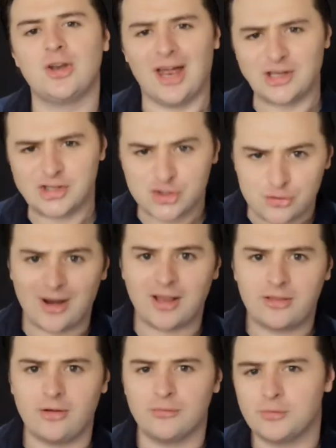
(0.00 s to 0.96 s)
and
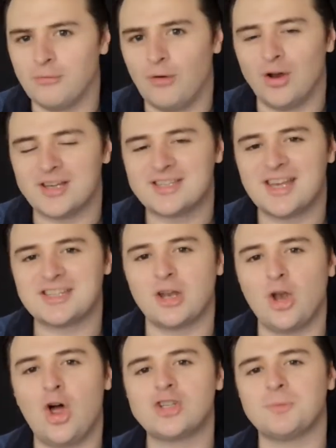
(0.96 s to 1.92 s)
strength of your voice says a
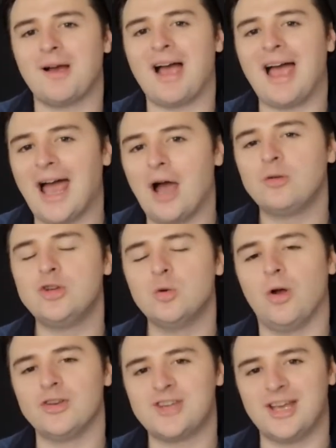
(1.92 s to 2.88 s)
lot about how you
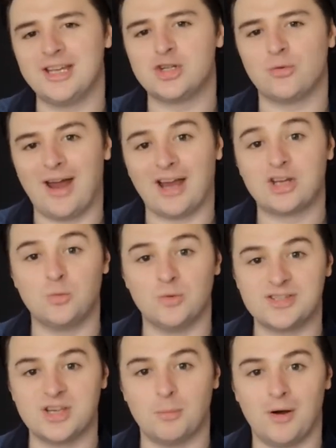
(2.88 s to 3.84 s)
want to interact
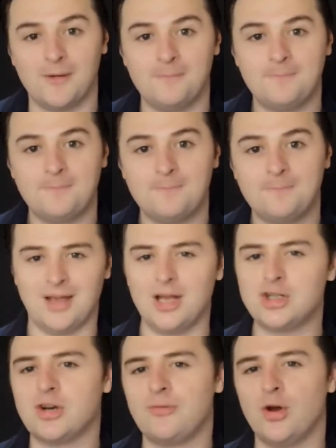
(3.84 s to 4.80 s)
with someone.
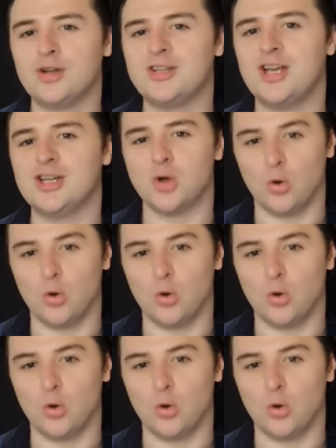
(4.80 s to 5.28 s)
Introverted or